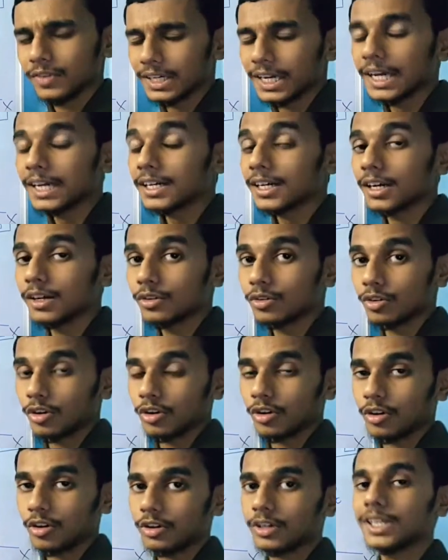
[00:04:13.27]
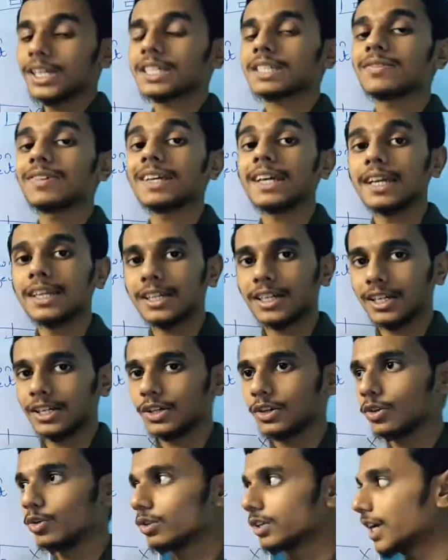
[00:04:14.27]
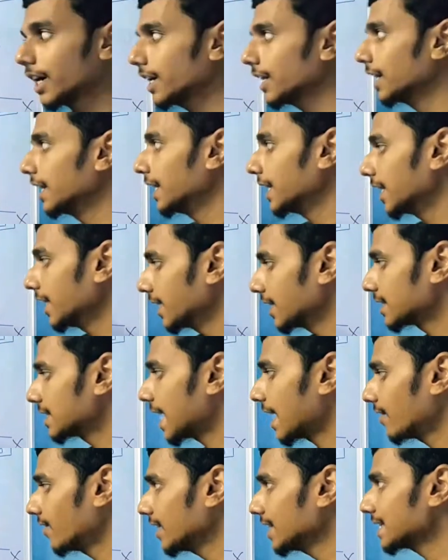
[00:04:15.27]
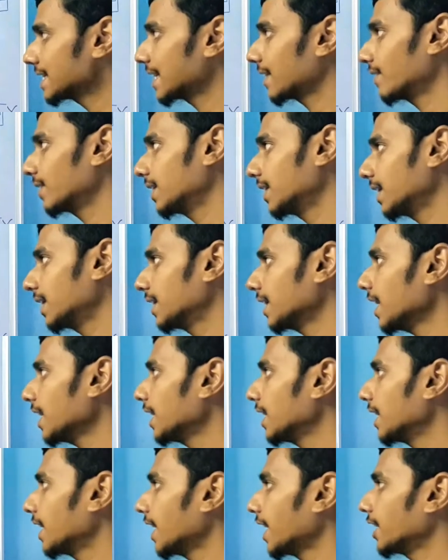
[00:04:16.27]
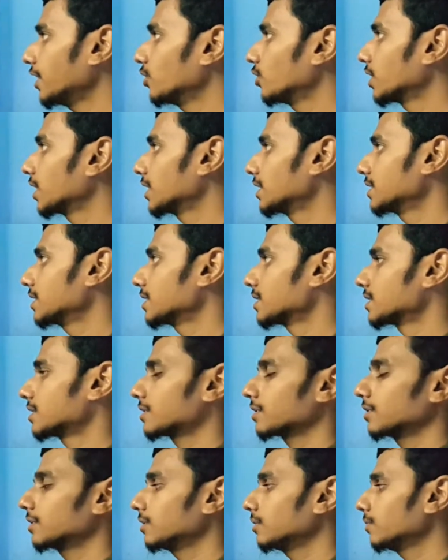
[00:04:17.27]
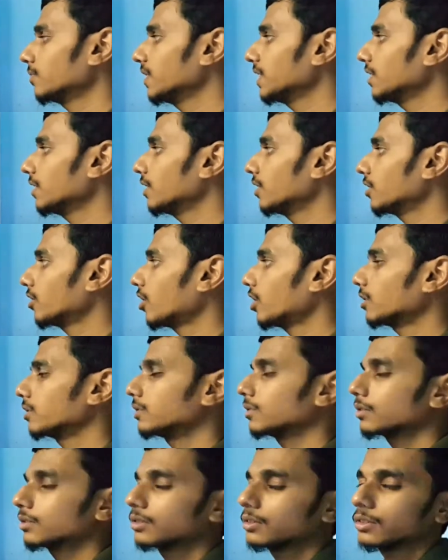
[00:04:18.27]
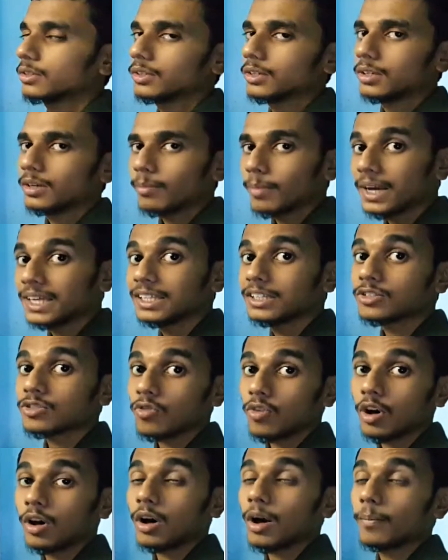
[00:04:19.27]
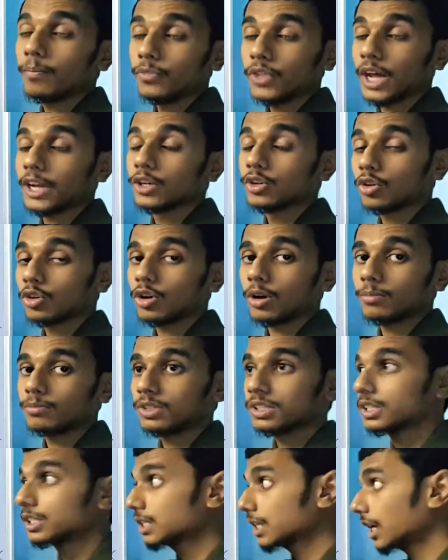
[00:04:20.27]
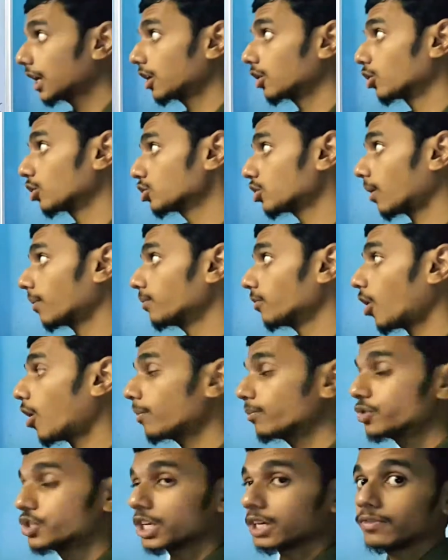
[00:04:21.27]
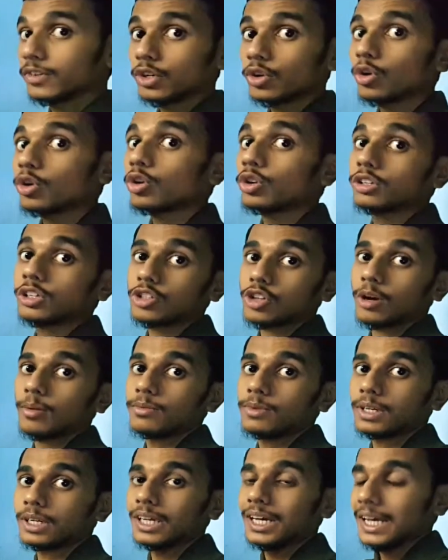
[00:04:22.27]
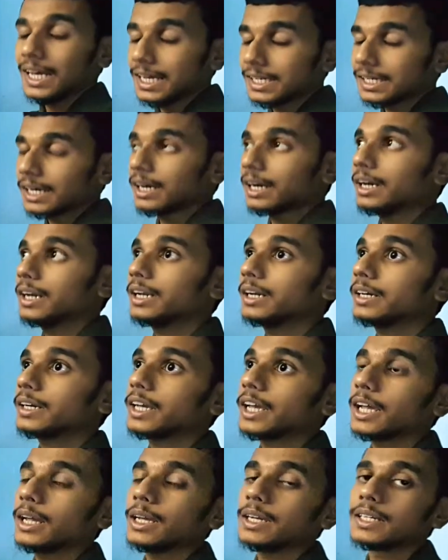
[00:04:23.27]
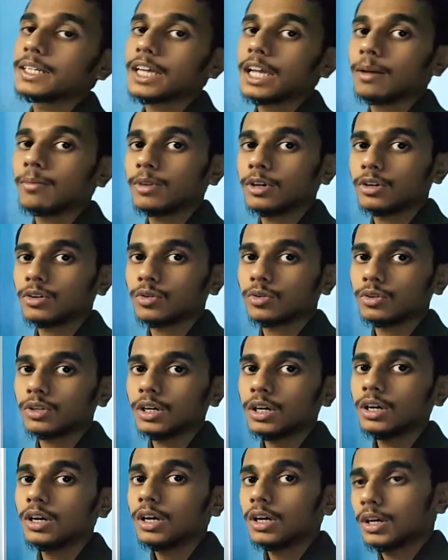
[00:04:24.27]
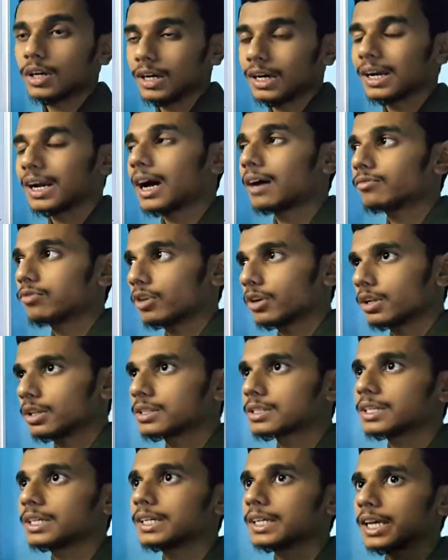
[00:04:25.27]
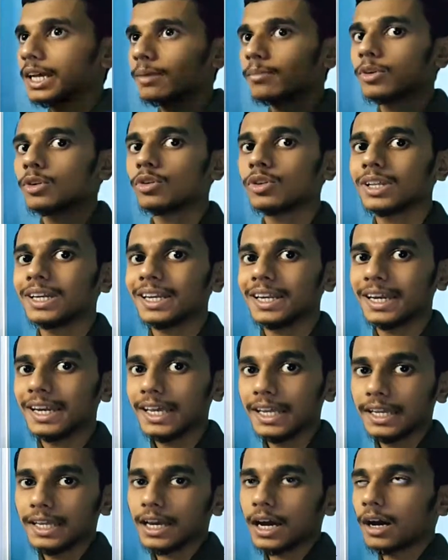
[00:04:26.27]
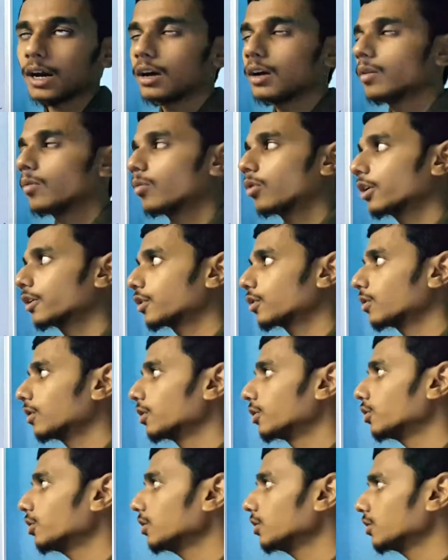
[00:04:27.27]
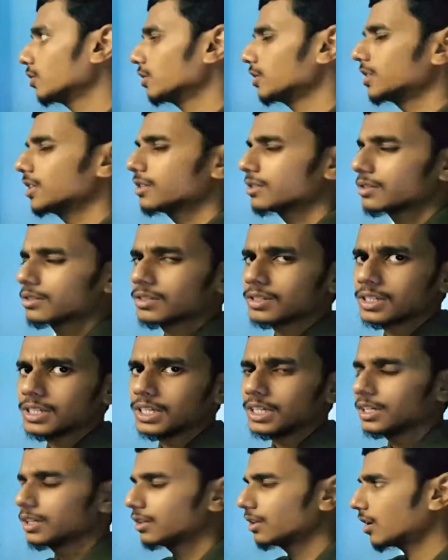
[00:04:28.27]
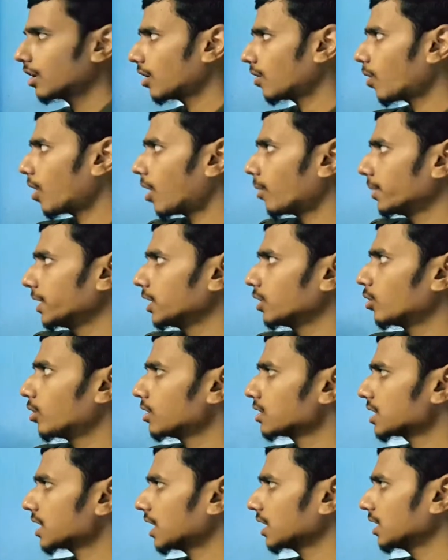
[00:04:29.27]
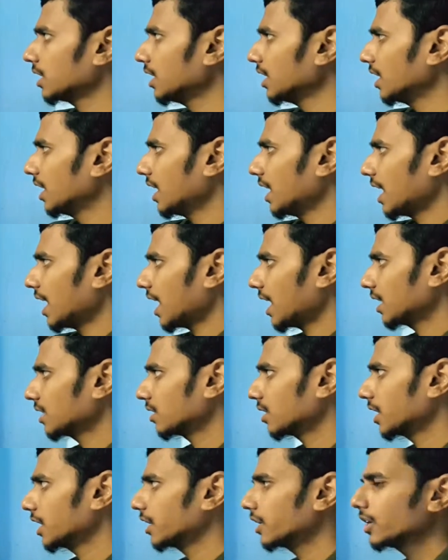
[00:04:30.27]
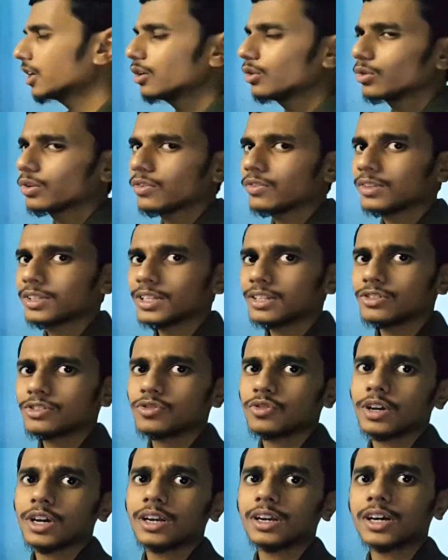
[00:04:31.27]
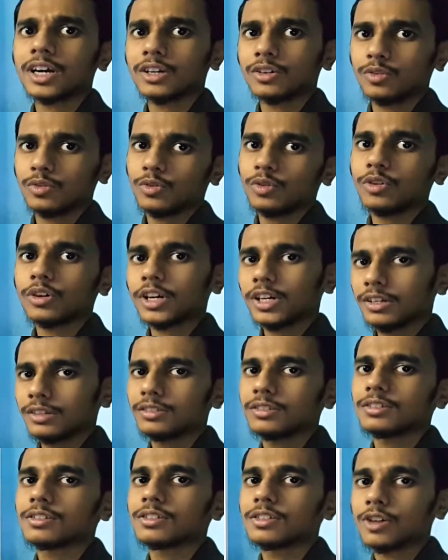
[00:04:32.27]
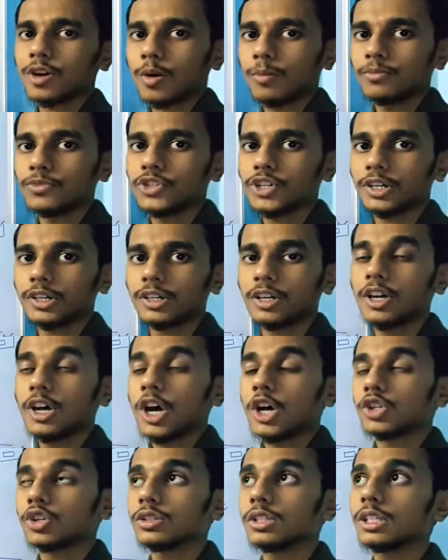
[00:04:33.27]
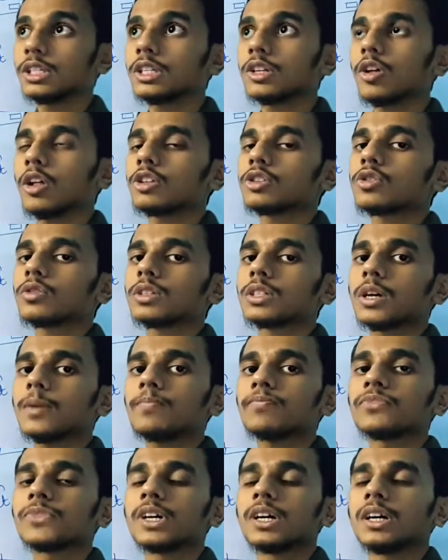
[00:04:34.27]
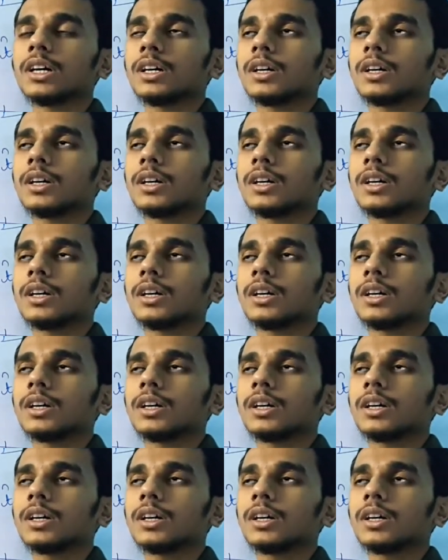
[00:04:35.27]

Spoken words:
We can conclude or not? Yes, we can conclude that it is having 7 area, and you can just, we will not, by this unknown object, this is an unknown object, we don't know this object. Suddenly it came into the graph or else it came into an area. What you will do, you will just see how many holes are there and the area, you can conclude, okay, this is the object. So this is also some,